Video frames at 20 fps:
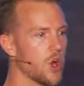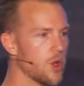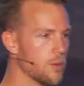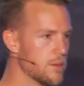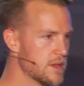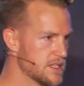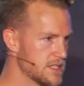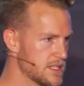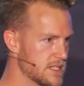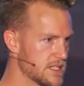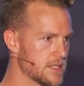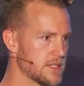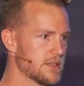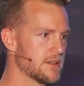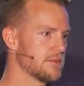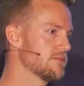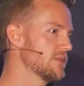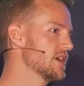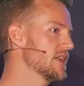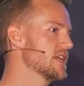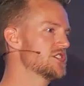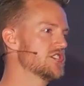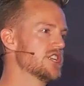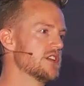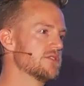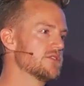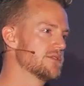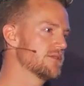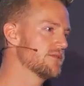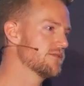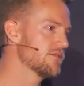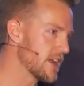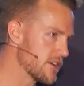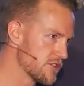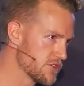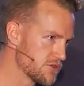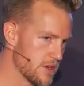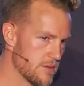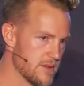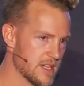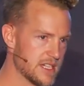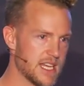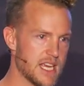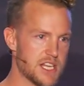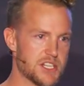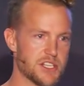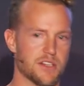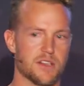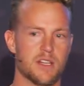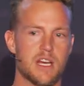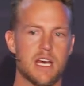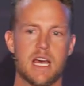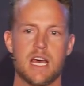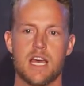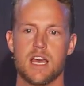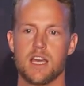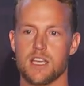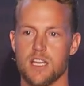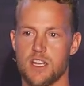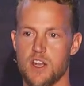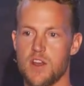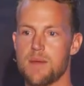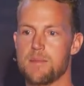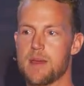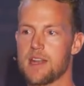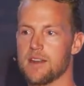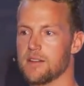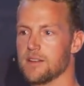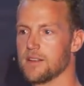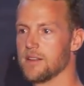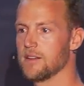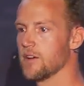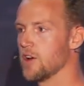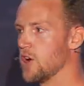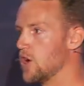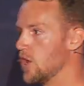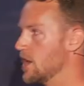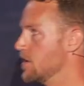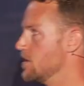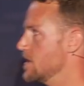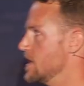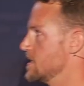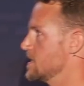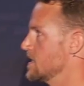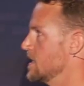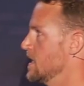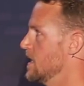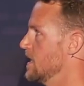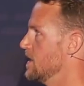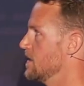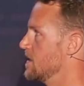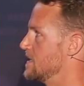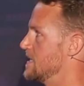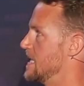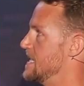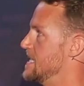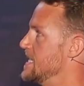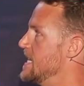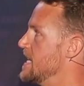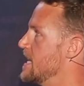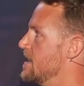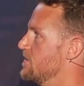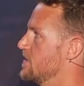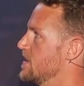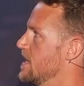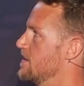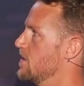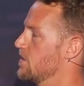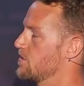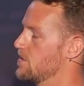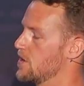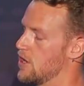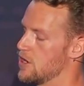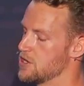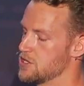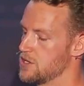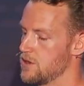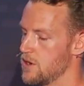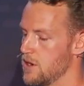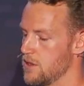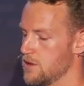homelessness initiatives, veterans rehabilitation, you name it, all under this, this idea of giving $3.33